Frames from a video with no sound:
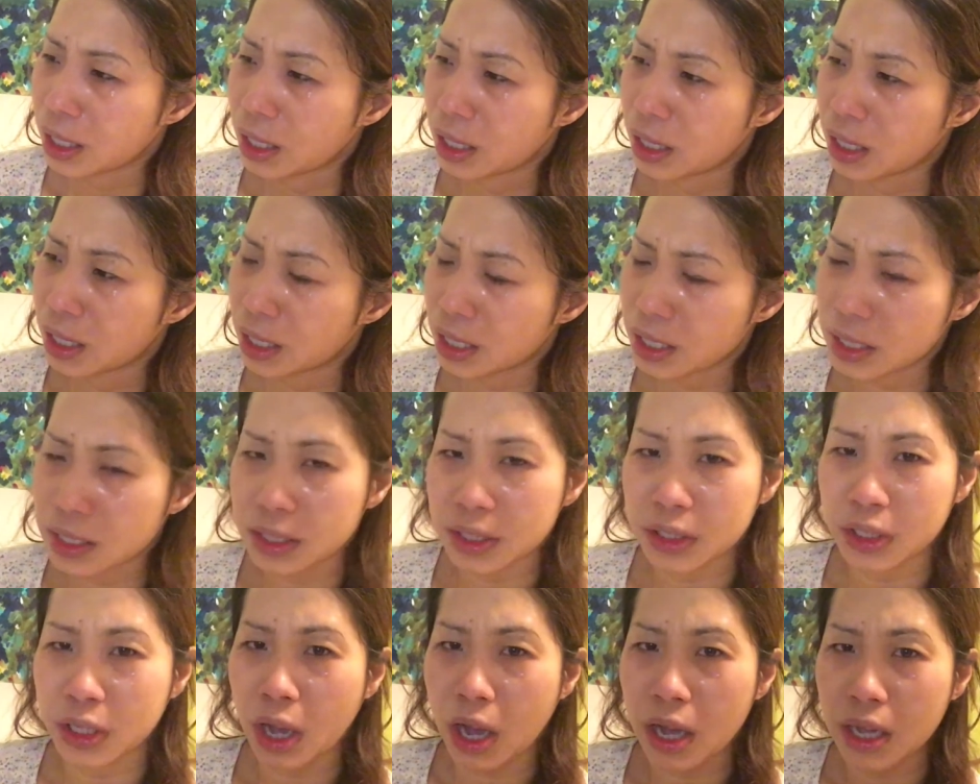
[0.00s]
it's
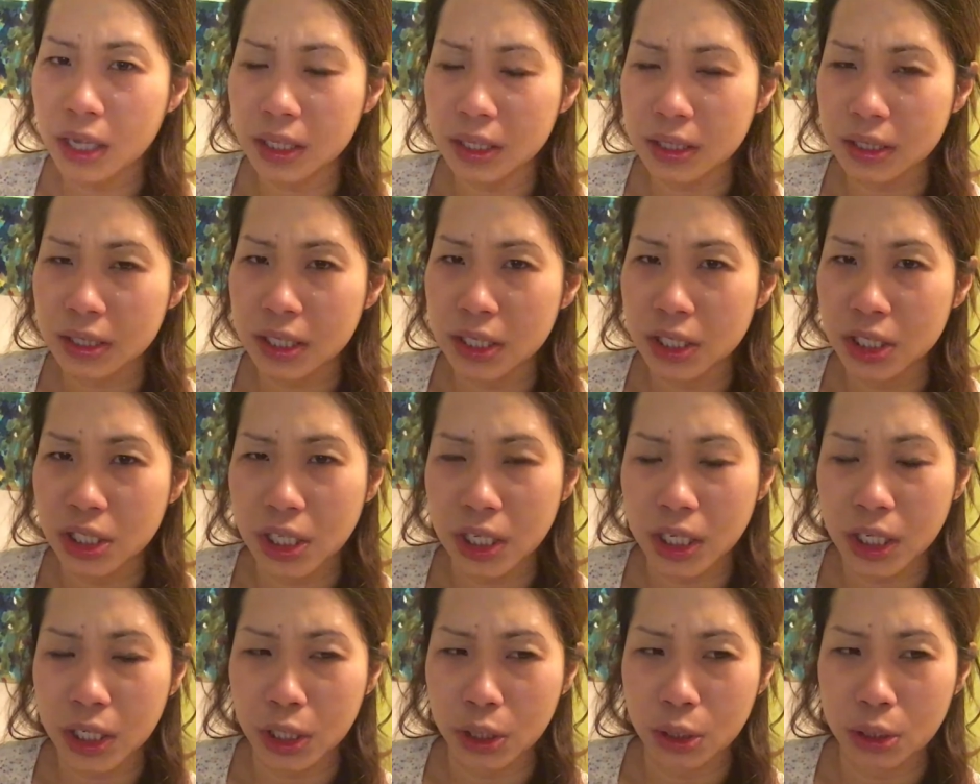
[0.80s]
God
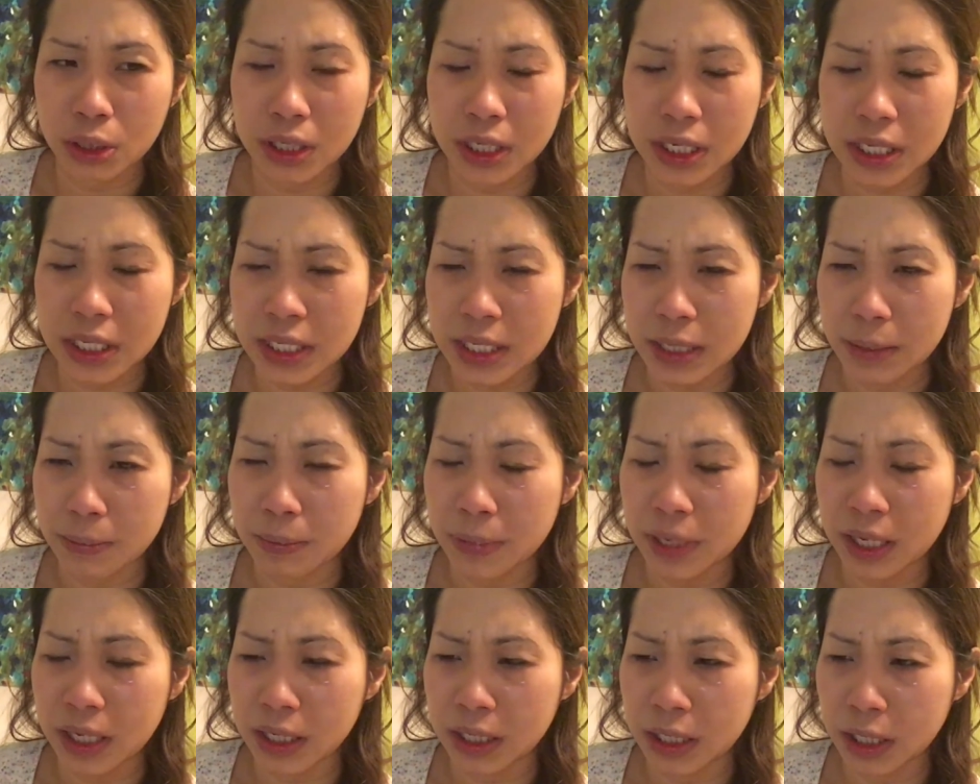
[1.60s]
teaching you,
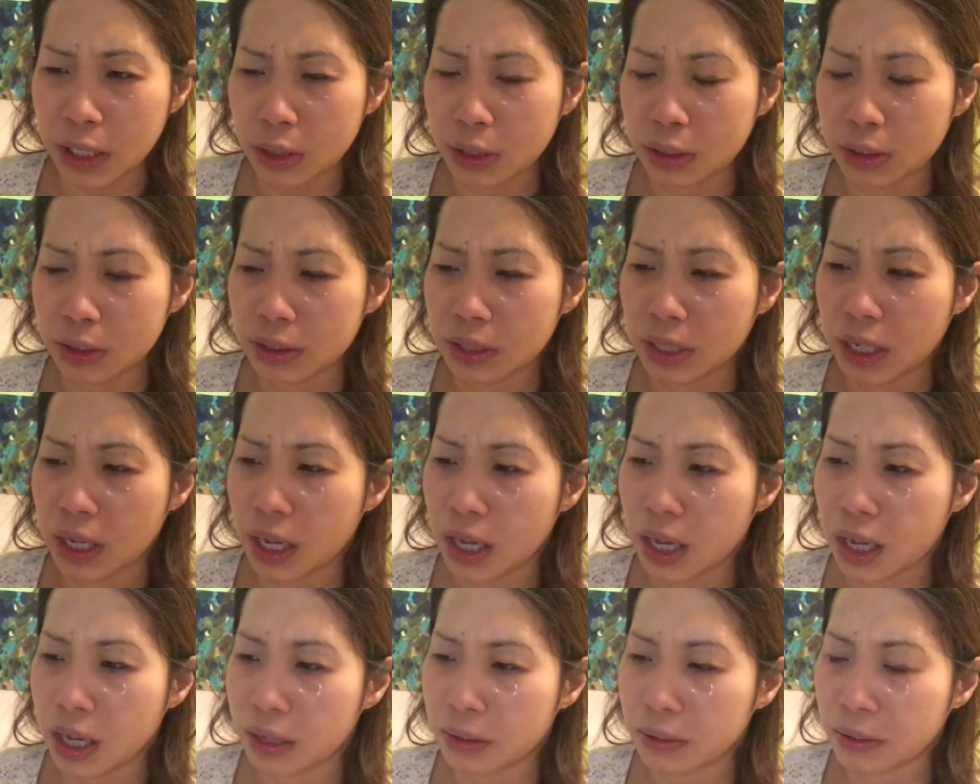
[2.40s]
disciplining you,
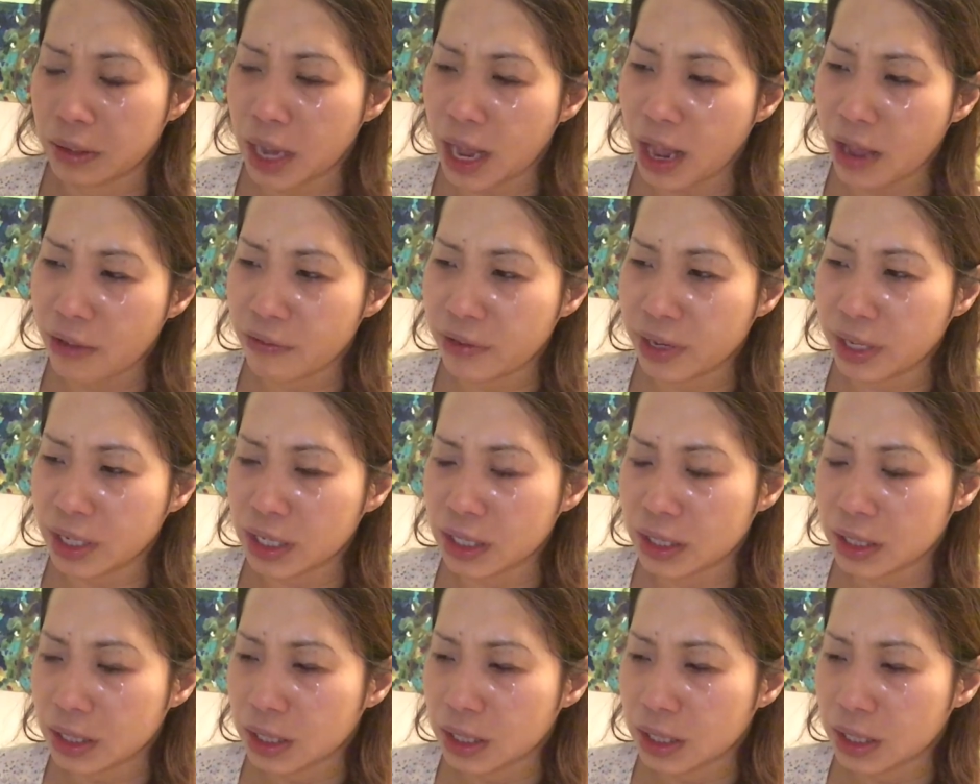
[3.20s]
having